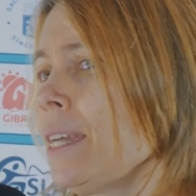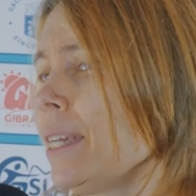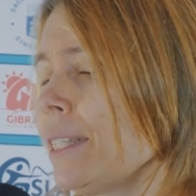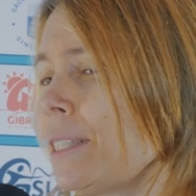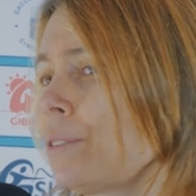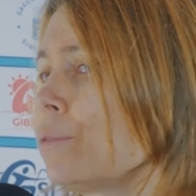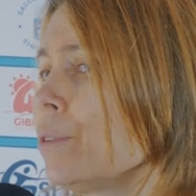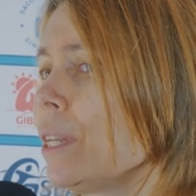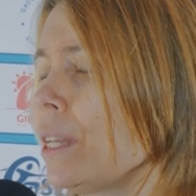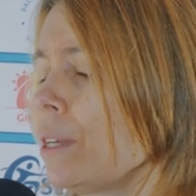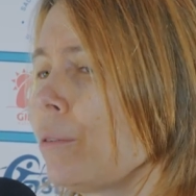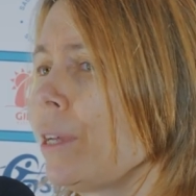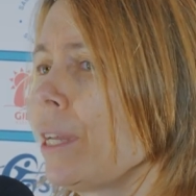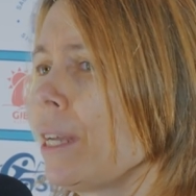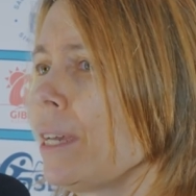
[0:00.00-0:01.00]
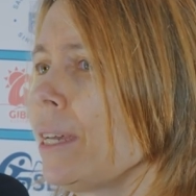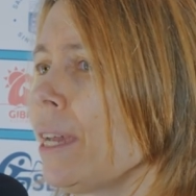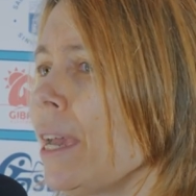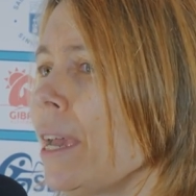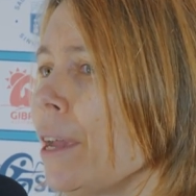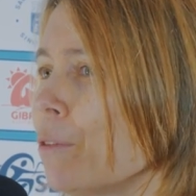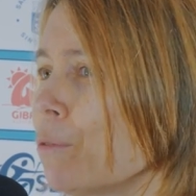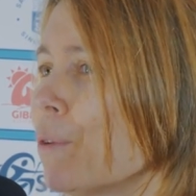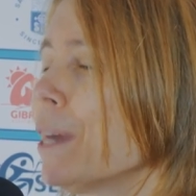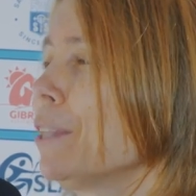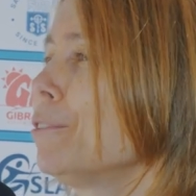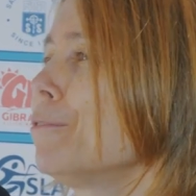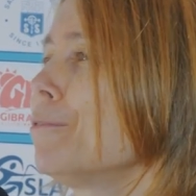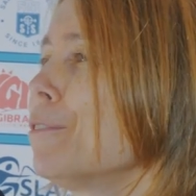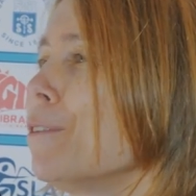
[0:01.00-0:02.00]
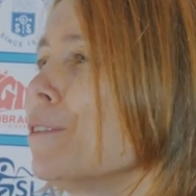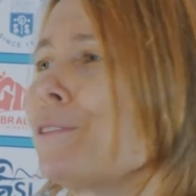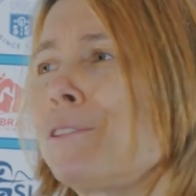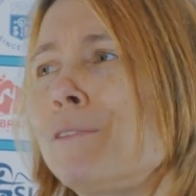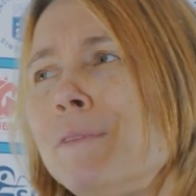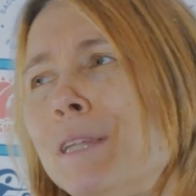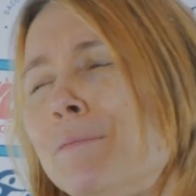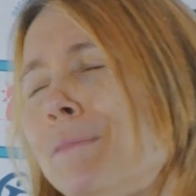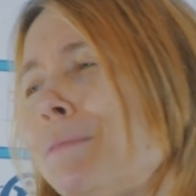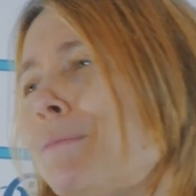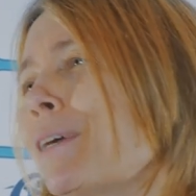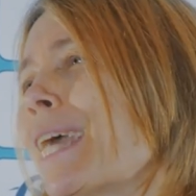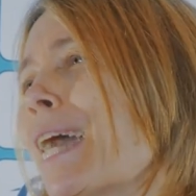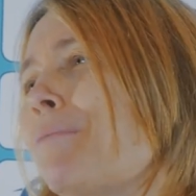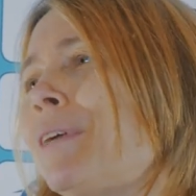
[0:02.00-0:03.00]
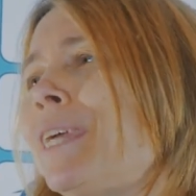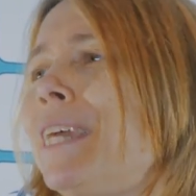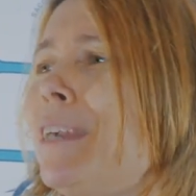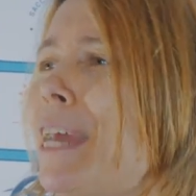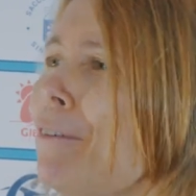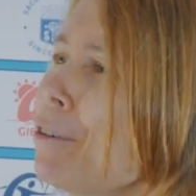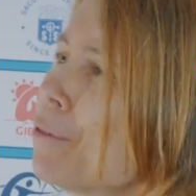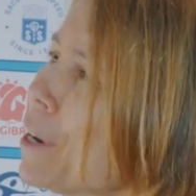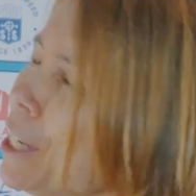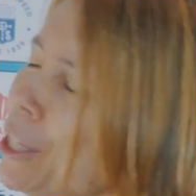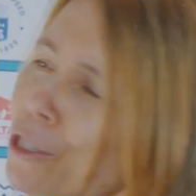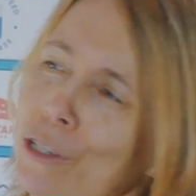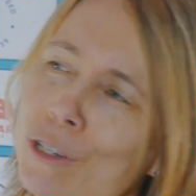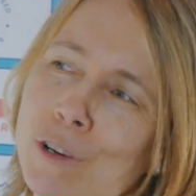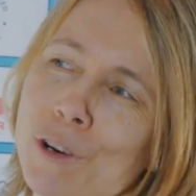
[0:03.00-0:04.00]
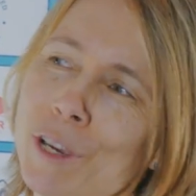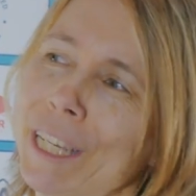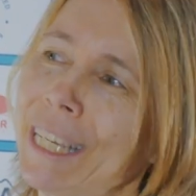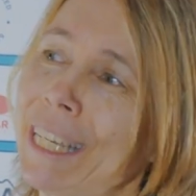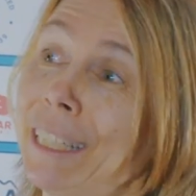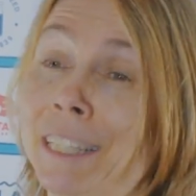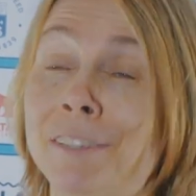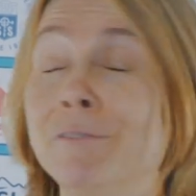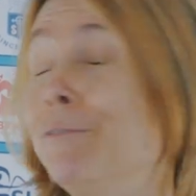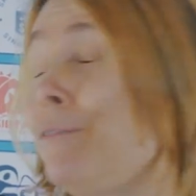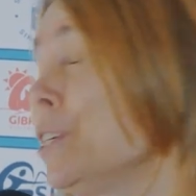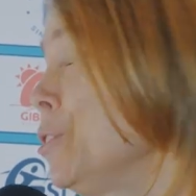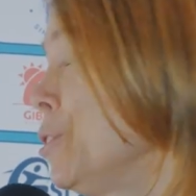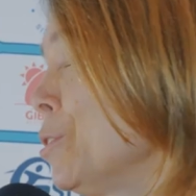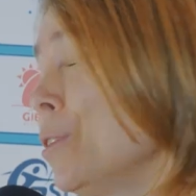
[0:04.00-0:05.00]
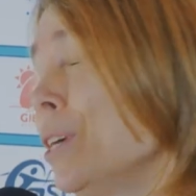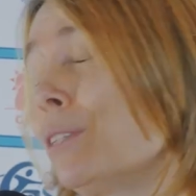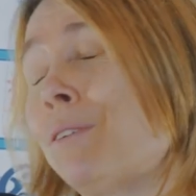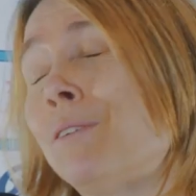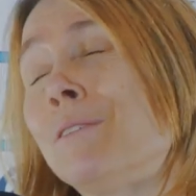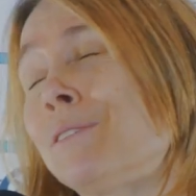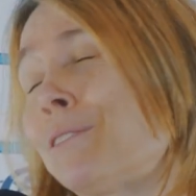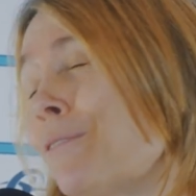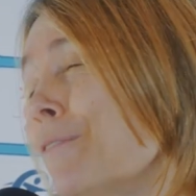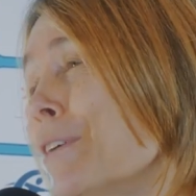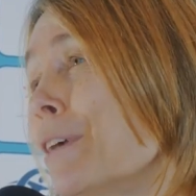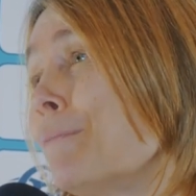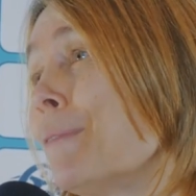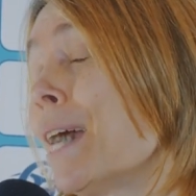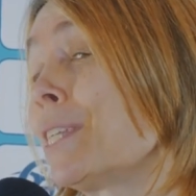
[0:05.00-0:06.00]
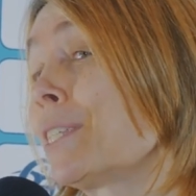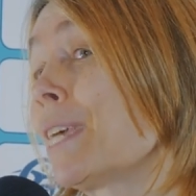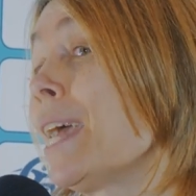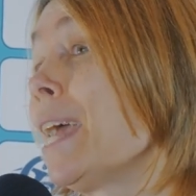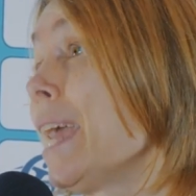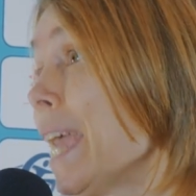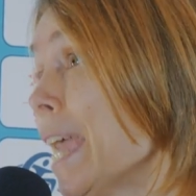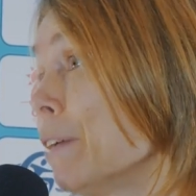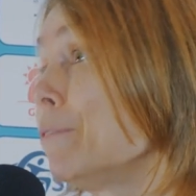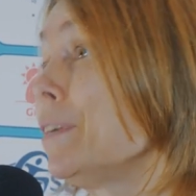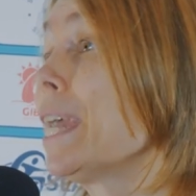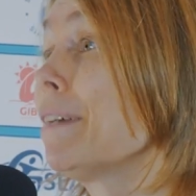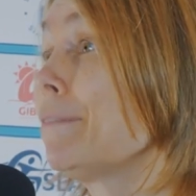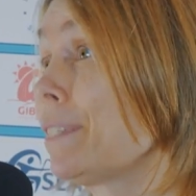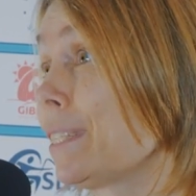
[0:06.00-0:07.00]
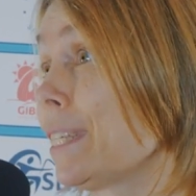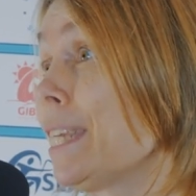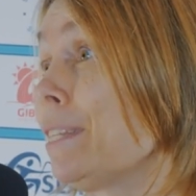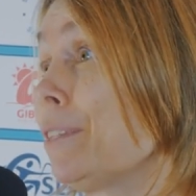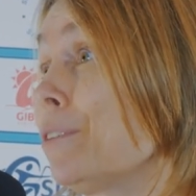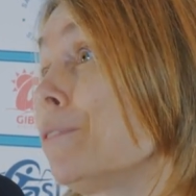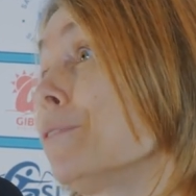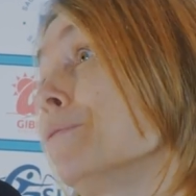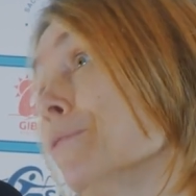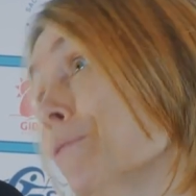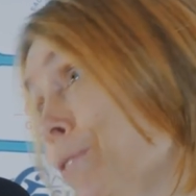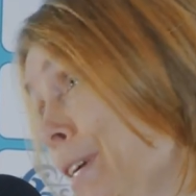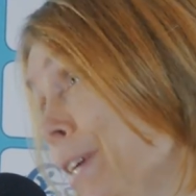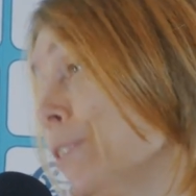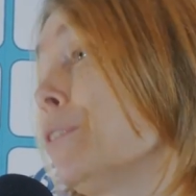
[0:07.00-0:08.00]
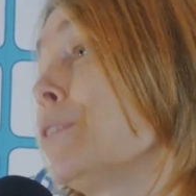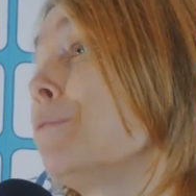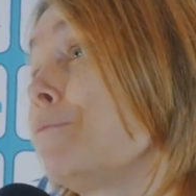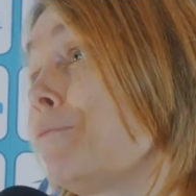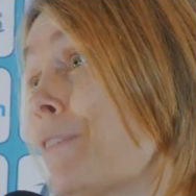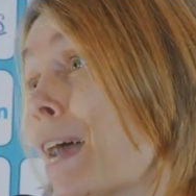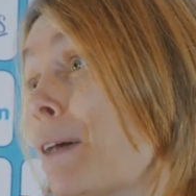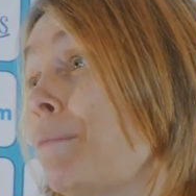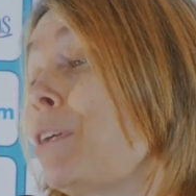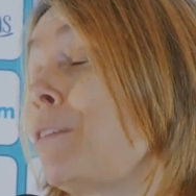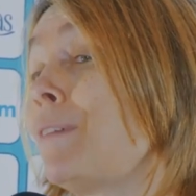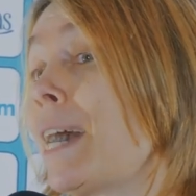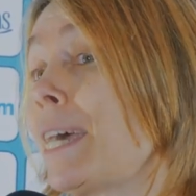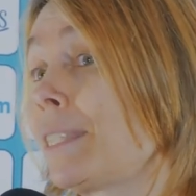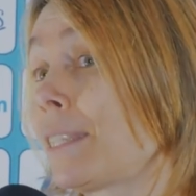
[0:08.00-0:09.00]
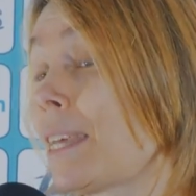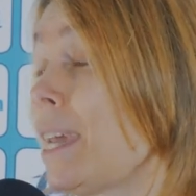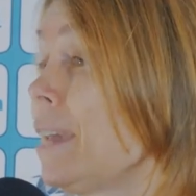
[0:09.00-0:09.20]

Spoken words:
It's really, really wonderful. So many people coming here, everyone enjoying it, and we enjoy it also very much. And we have seen the whole family of us,